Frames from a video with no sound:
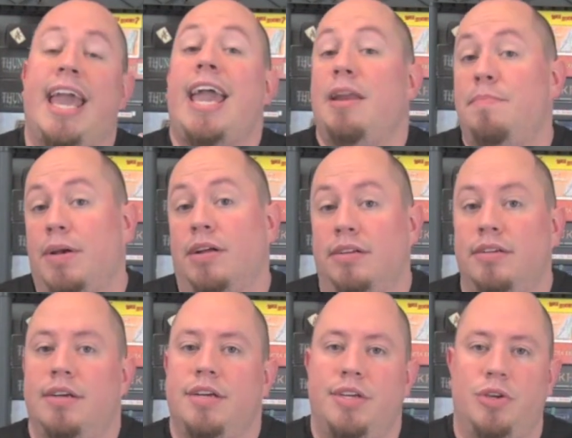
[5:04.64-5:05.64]
can't
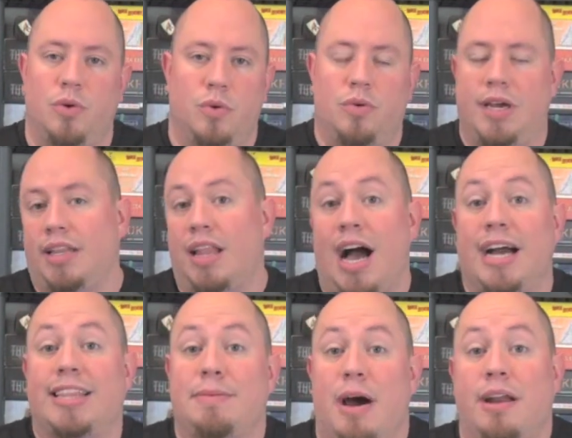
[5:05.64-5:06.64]
build, you can
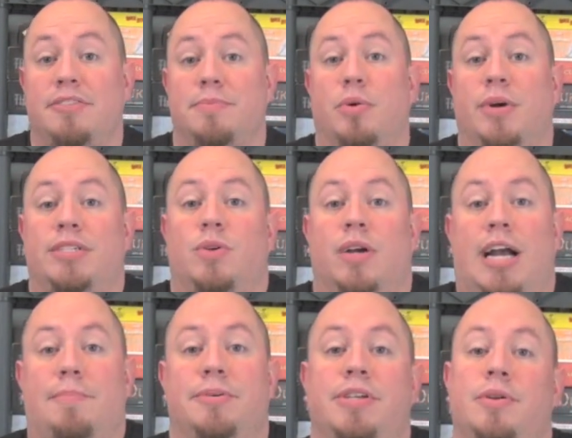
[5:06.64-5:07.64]
lock them out of some point
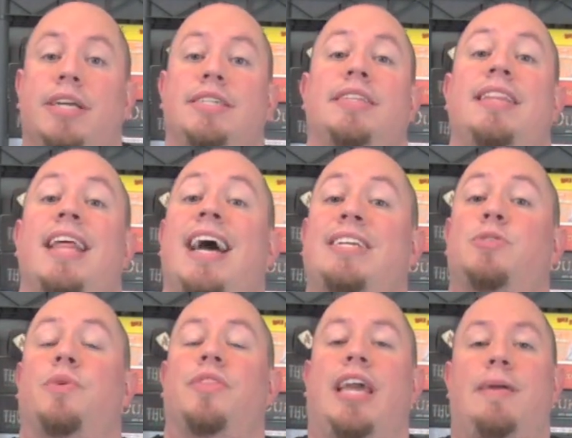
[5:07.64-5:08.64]
scoring opportunities. And
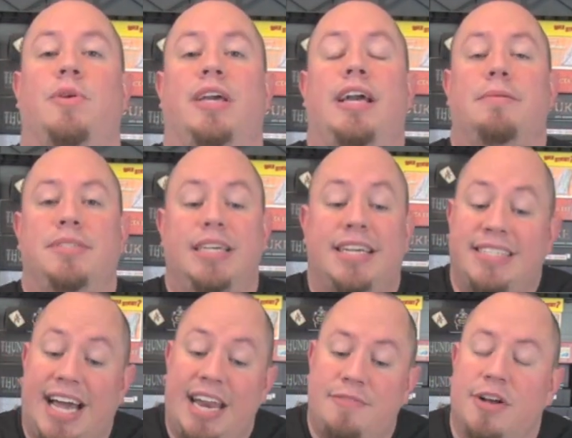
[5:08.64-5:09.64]
that's where the game really comes in.
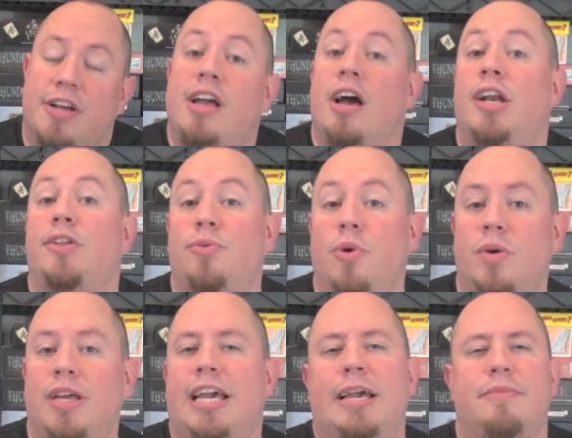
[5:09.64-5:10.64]
It's kind of a
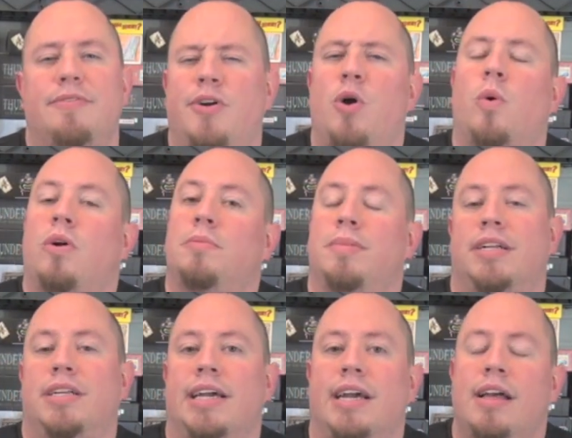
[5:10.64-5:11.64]
cutthroat game of coral
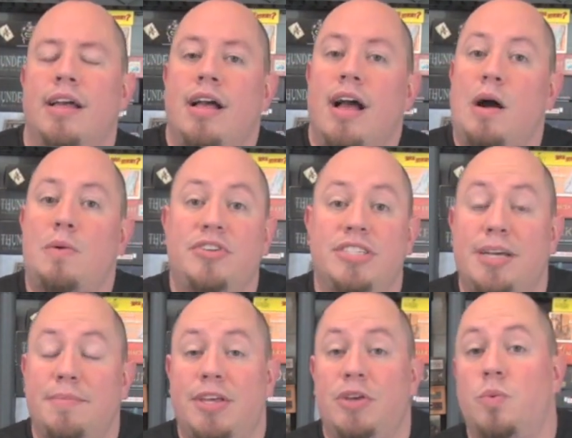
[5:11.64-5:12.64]
building, which is
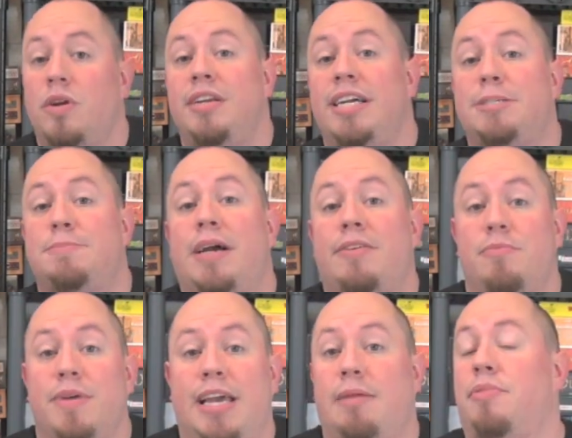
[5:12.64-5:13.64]
something you wouldn't expect
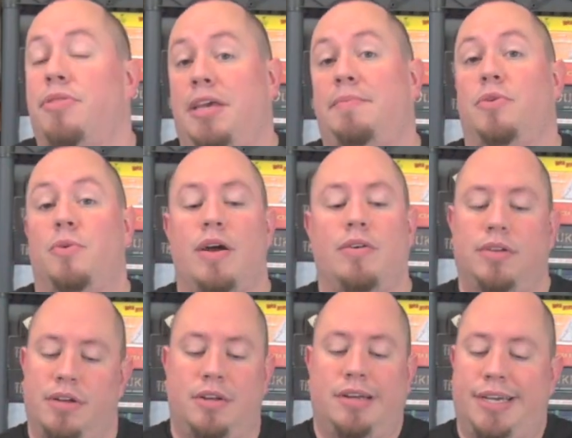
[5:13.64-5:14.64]
from a game themed
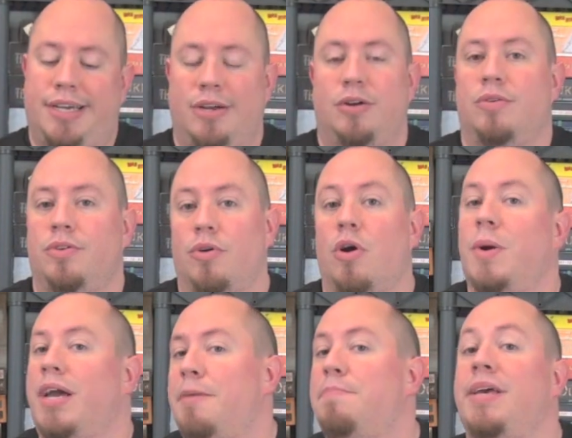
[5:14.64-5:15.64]
around, you know,
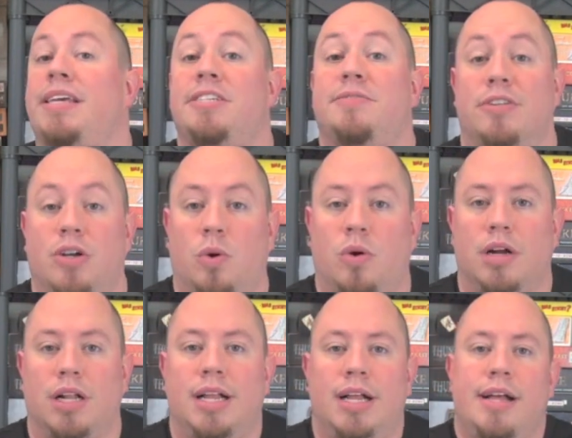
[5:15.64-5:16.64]
growing a peaceful
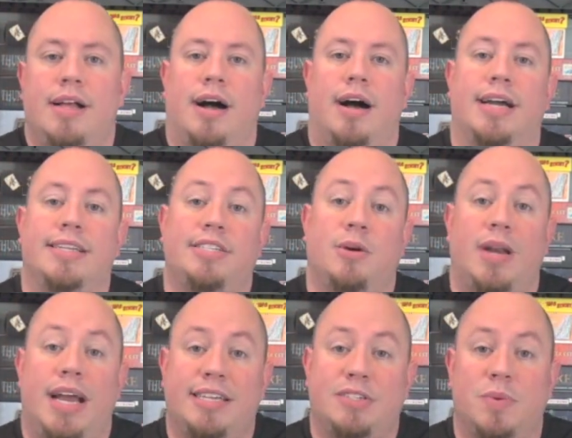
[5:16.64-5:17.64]
coral. And so
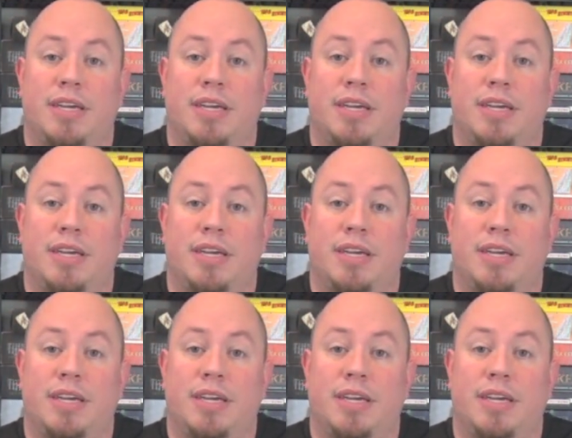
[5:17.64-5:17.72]
it has a